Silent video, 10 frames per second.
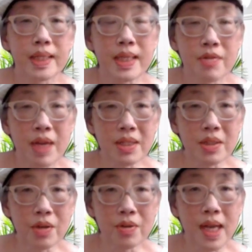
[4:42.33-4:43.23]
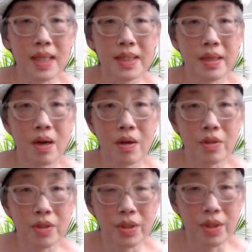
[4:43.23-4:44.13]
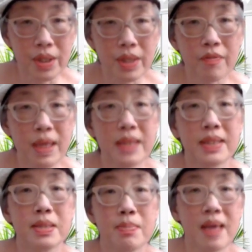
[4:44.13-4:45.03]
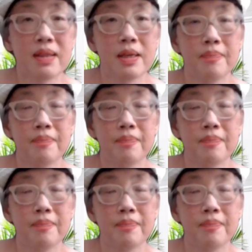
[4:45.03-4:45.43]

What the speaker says: That's known as the alternative method.